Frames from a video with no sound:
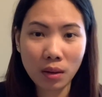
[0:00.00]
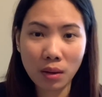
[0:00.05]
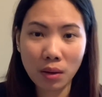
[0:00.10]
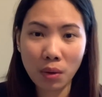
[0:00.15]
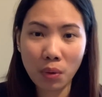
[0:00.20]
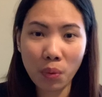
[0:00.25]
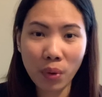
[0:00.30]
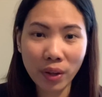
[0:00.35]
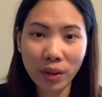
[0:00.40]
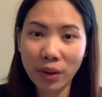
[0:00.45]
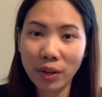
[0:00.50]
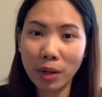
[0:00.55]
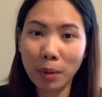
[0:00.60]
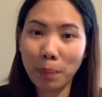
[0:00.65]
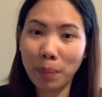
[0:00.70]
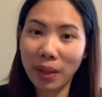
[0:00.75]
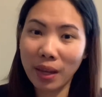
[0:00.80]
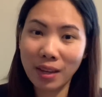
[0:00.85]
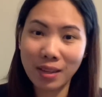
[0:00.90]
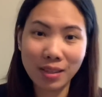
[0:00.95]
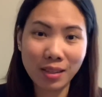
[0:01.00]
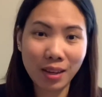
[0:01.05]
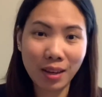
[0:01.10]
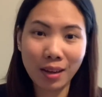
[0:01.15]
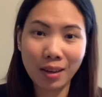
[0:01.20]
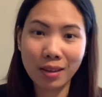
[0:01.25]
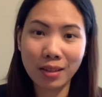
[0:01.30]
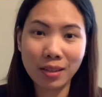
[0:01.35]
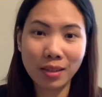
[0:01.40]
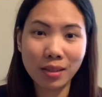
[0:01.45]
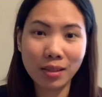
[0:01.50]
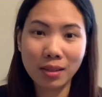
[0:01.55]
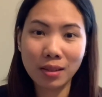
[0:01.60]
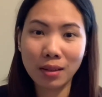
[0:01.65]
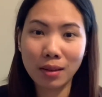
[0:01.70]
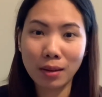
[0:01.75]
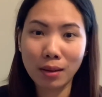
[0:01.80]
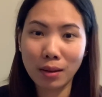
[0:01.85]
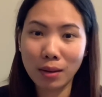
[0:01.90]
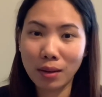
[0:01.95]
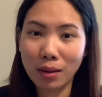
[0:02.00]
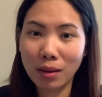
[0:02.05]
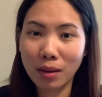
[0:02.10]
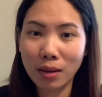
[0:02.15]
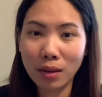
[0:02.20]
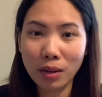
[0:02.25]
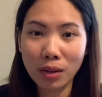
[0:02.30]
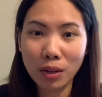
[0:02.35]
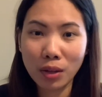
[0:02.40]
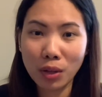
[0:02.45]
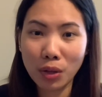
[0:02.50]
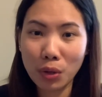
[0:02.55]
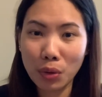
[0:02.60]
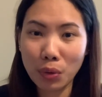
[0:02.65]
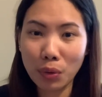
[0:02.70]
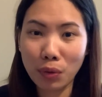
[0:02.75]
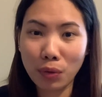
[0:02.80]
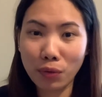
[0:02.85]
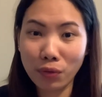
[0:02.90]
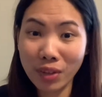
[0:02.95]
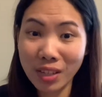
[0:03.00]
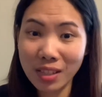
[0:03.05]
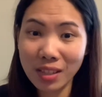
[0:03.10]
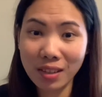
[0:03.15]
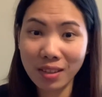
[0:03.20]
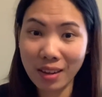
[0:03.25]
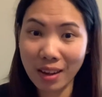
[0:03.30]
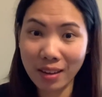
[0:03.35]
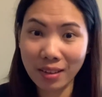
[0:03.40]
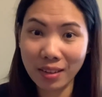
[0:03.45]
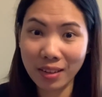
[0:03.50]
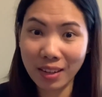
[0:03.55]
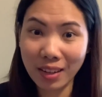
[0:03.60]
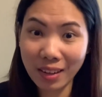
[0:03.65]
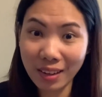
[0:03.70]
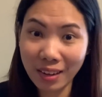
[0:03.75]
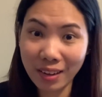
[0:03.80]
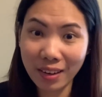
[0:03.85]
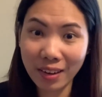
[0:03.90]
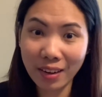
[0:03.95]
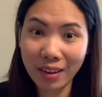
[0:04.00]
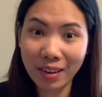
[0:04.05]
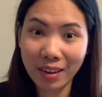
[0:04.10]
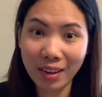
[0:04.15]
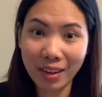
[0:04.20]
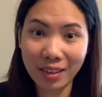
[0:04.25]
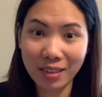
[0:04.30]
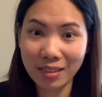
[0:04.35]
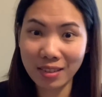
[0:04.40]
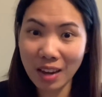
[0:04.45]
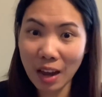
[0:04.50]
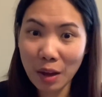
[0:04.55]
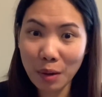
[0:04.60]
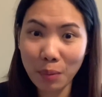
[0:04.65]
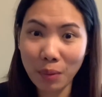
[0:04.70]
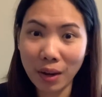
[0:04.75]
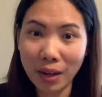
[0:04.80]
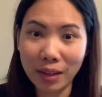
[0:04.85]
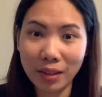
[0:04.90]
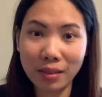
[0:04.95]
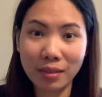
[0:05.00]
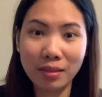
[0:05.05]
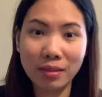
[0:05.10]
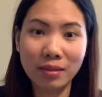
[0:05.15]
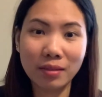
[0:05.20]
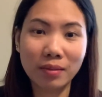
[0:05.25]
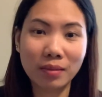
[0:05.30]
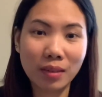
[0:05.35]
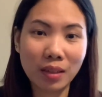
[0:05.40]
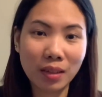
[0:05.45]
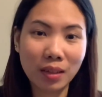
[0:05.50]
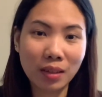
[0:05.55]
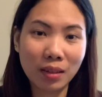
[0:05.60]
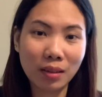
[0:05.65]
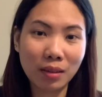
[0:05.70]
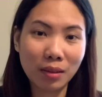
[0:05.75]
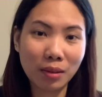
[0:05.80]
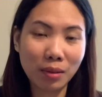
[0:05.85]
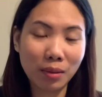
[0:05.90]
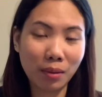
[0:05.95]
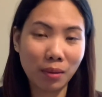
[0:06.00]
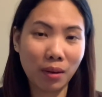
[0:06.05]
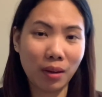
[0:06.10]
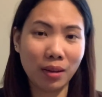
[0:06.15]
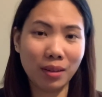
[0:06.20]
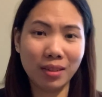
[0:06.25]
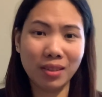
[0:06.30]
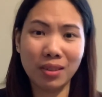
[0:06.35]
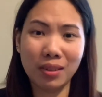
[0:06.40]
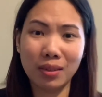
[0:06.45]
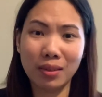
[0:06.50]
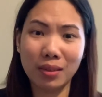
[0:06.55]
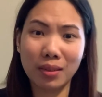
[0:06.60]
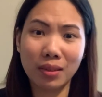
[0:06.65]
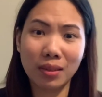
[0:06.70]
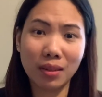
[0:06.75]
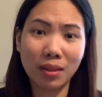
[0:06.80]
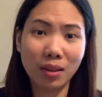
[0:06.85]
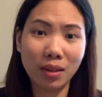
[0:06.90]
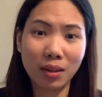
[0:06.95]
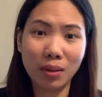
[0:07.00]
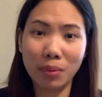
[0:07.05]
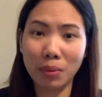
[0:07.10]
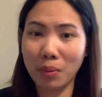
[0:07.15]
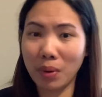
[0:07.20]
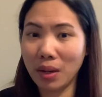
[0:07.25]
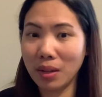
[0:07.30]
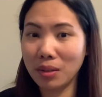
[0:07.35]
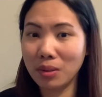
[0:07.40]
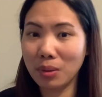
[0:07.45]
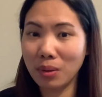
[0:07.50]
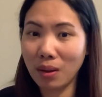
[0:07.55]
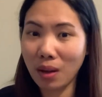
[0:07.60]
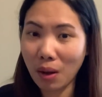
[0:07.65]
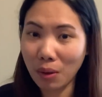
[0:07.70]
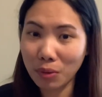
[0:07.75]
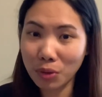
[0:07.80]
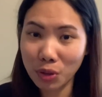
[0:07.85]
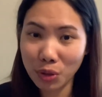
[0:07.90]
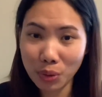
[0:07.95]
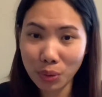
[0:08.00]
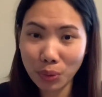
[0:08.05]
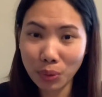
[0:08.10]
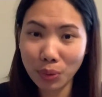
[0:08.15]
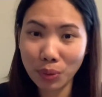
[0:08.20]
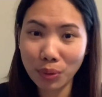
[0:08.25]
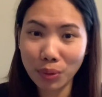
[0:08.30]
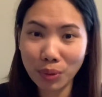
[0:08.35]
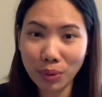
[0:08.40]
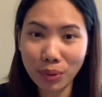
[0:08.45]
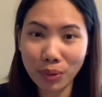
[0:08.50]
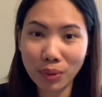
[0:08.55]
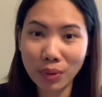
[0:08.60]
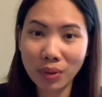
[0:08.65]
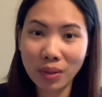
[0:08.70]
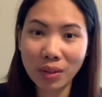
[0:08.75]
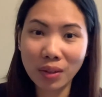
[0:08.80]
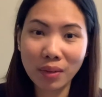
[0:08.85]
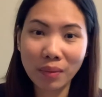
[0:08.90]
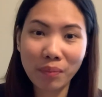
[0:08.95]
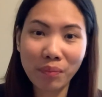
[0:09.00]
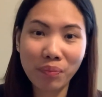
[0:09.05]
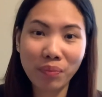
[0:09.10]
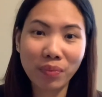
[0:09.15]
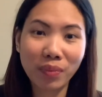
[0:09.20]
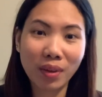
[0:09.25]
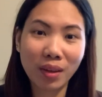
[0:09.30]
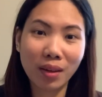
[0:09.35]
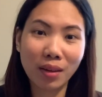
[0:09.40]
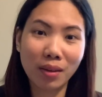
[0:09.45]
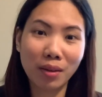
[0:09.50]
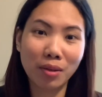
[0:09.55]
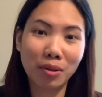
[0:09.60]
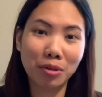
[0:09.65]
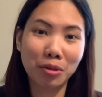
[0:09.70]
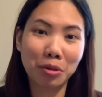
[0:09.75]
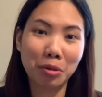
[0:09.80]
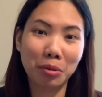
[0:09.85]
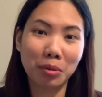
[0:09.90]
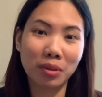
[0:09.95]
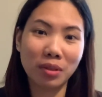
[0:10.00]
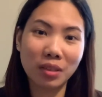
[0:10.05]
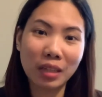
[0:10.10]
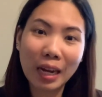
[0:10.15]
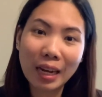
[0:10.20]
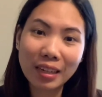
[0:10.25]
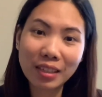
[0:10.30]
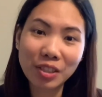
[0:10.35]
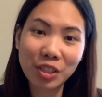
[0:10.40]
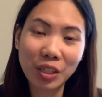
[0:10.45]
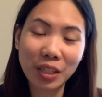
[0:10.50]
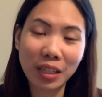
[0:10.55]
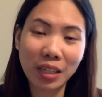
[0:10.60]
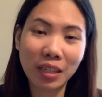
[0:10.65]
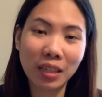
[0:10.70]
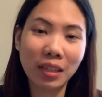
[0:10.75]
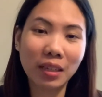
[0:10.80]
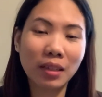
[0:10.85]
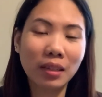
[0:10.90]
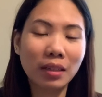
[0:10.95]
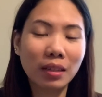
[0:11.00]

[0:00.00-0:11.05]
what are the places you visited here in Taiwan. So I told her we went to Kaohsiung, to Tashi.